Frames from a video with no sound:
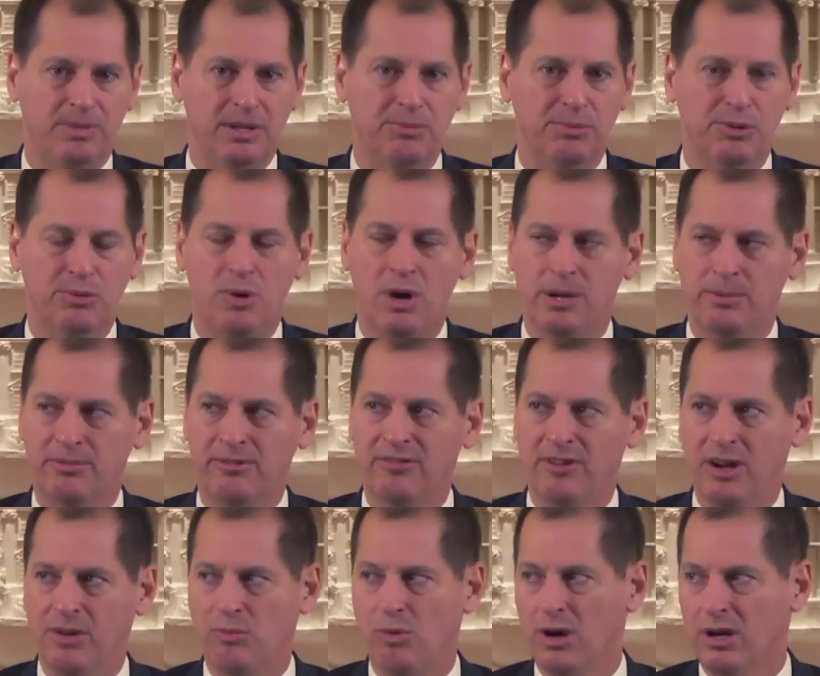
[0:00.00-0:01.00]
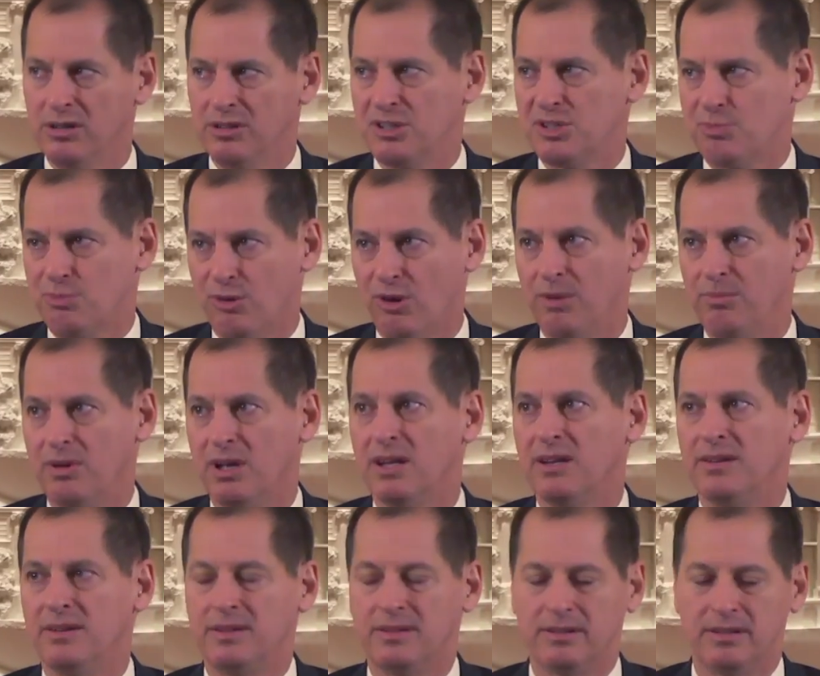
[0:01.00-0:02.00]
people who want to provide wireless
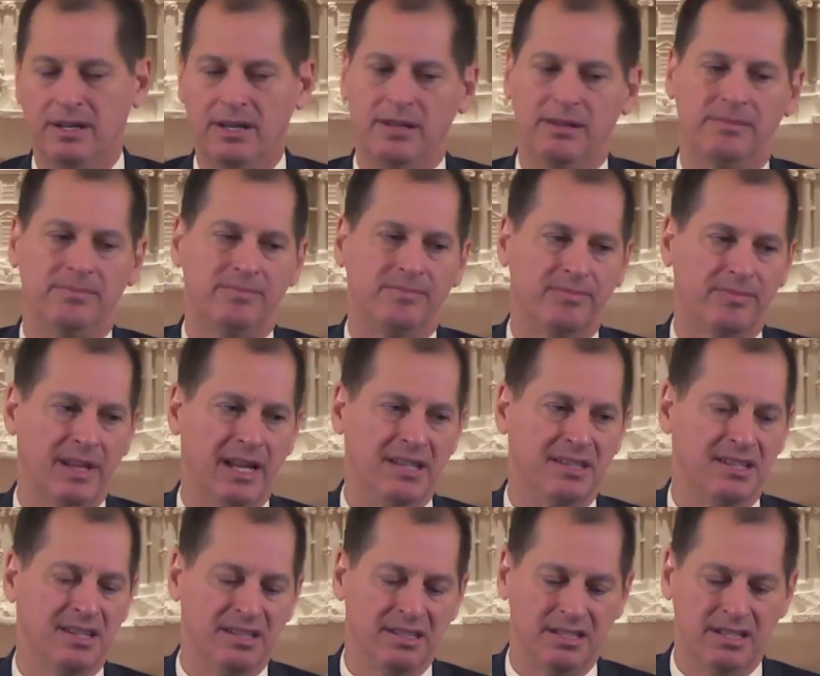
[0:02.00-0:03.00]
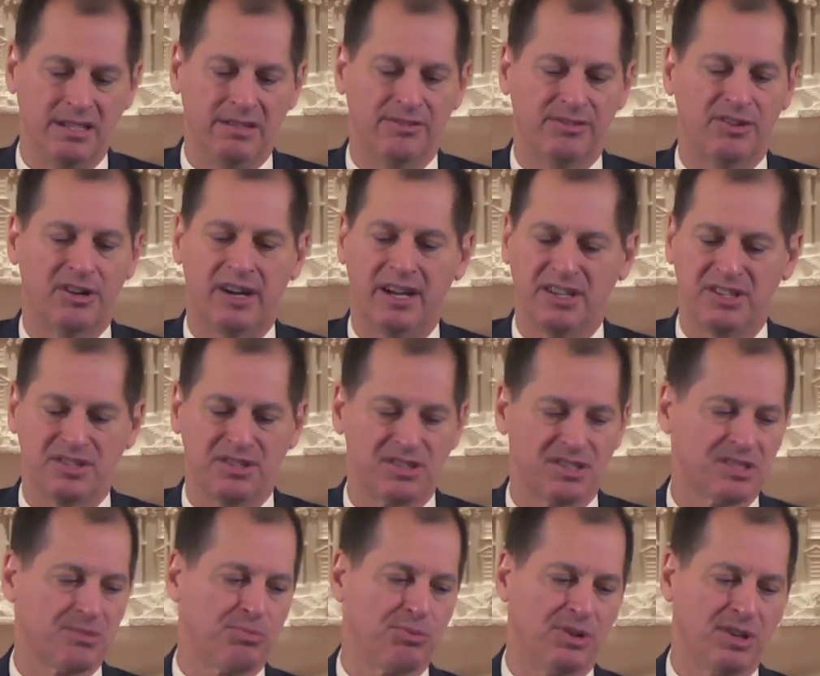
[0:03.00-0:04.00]
broadband, uh, um, AT&T, Verizon,
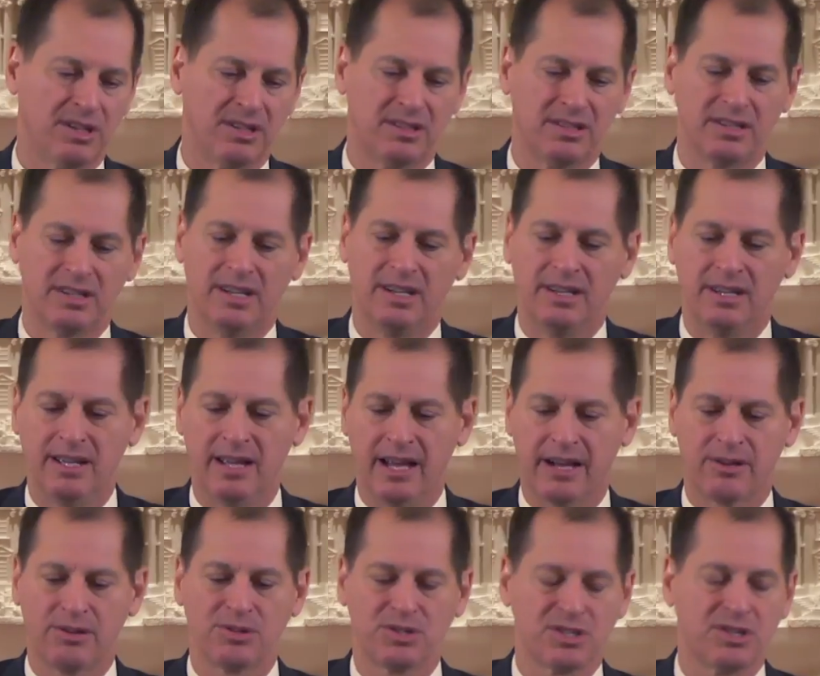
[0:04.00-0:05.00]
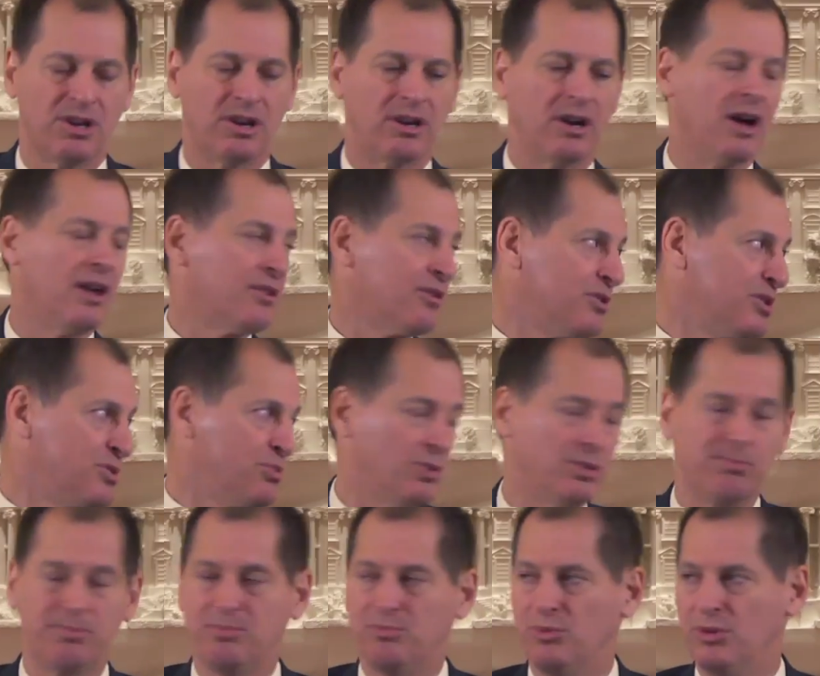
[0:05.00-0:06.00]
Sprint, EchoStar, others
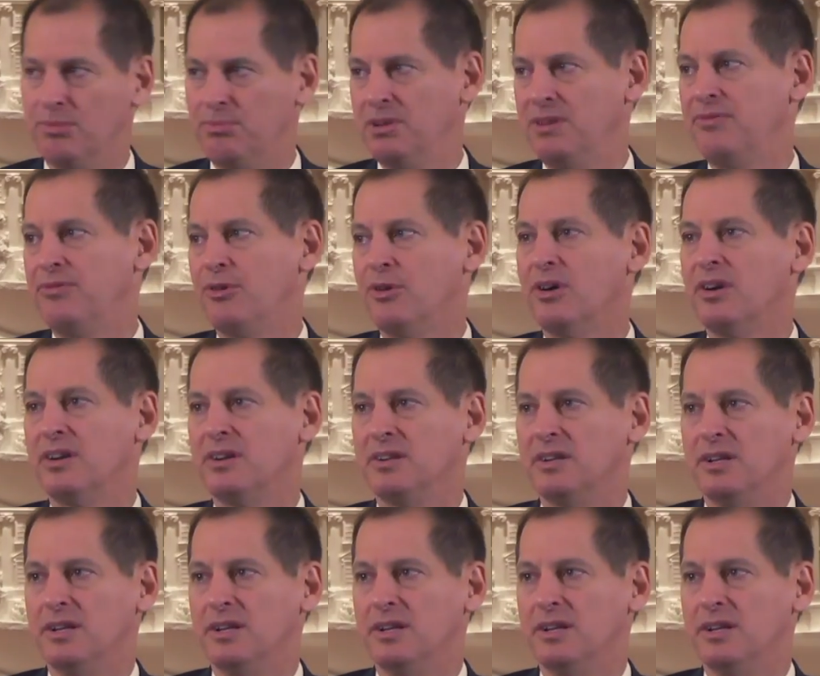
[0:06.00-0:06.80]
will, will bid for it.